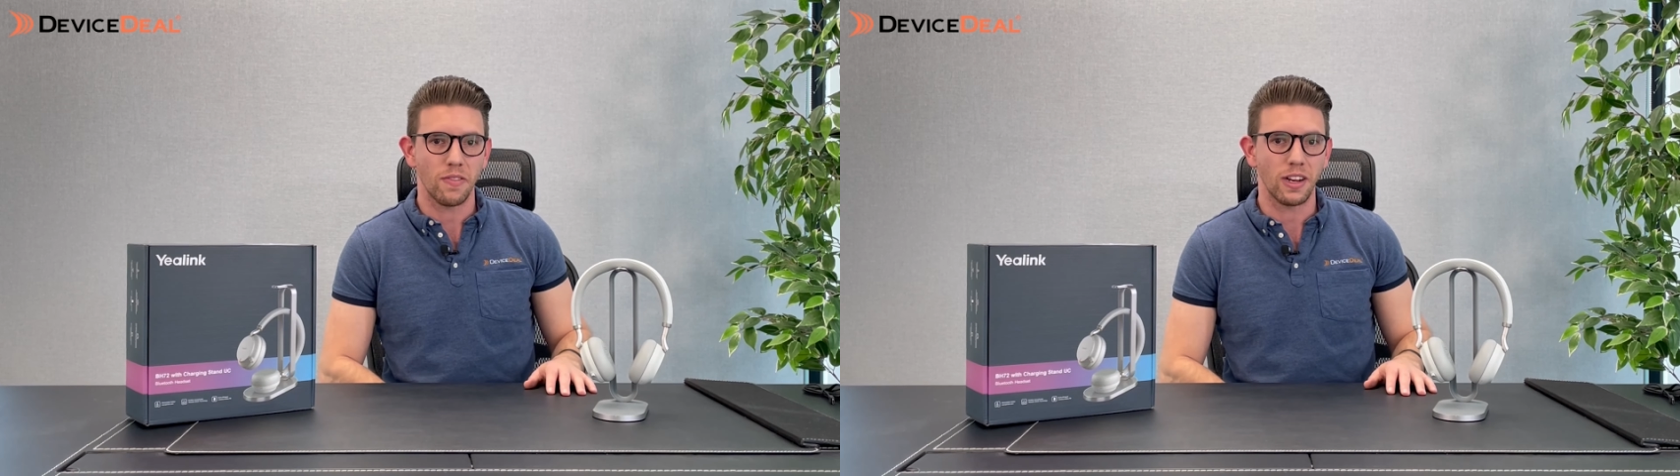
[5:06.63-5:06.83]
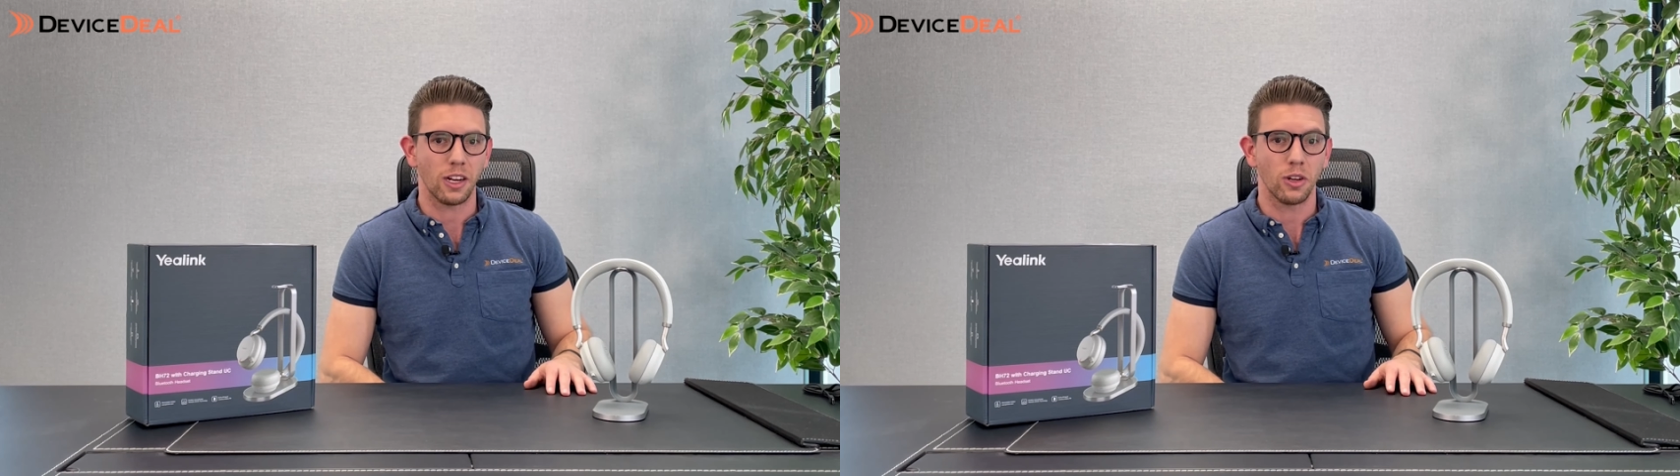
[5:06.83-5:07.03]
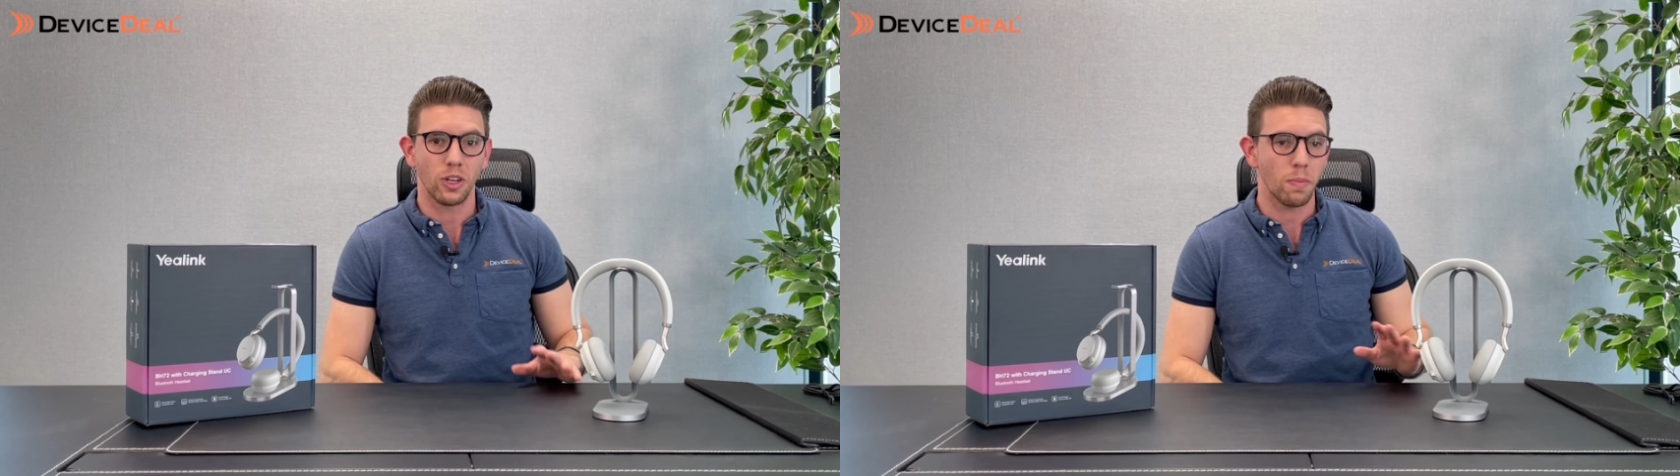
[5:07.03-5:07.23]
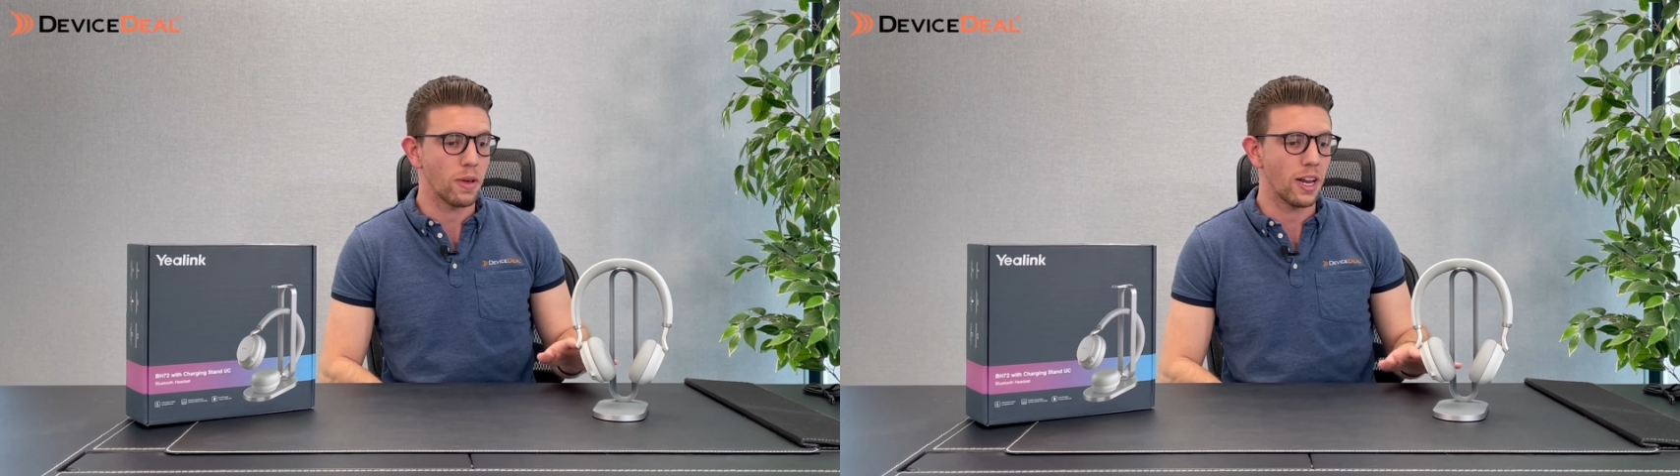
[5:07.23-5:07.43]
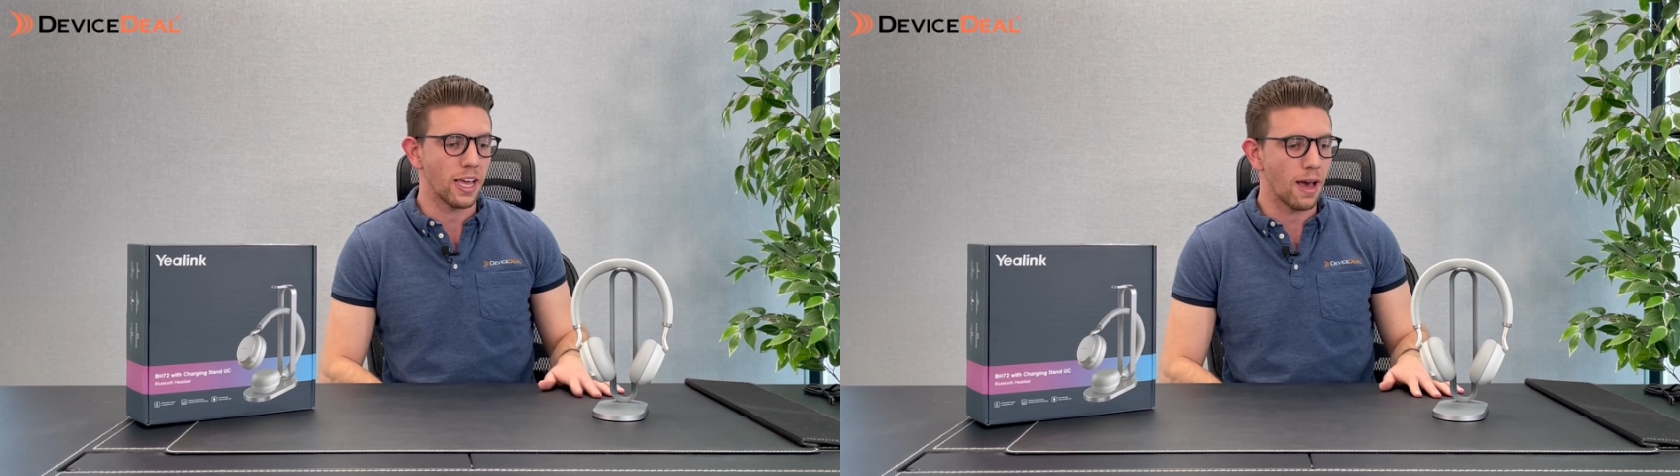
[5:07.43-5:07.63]
and I could not be
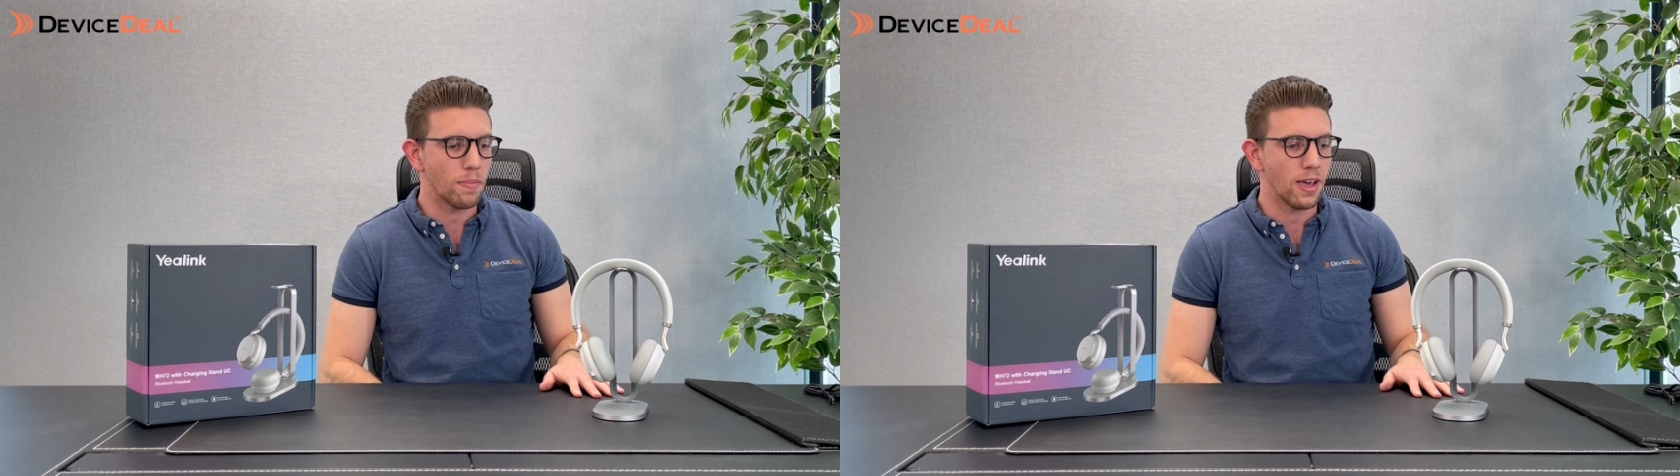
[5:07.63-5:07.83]
any happier,